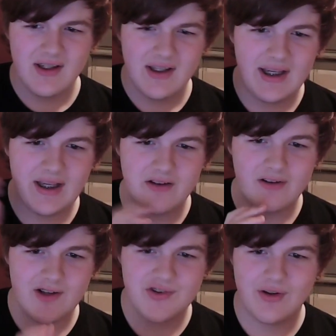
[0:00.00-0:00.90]
And it
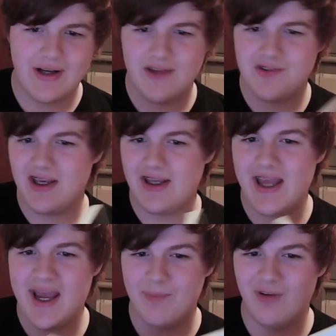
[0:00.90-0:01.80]
also has a
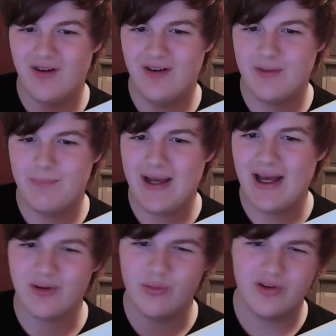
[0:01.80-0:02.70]
camera on the back,
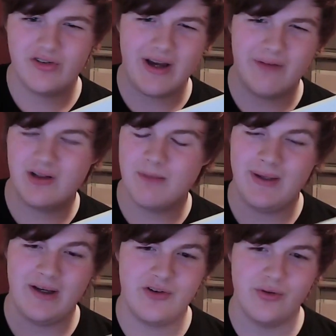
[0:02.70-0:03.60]
which I would
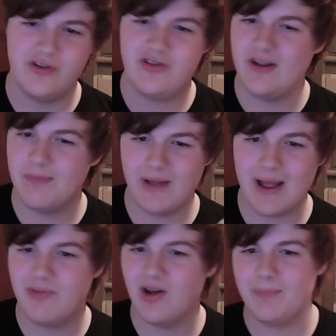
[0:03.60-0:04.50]
compare to a cheap
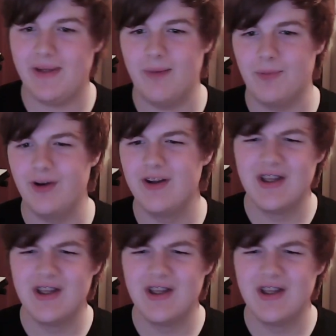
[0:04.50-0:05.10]
laptop camera.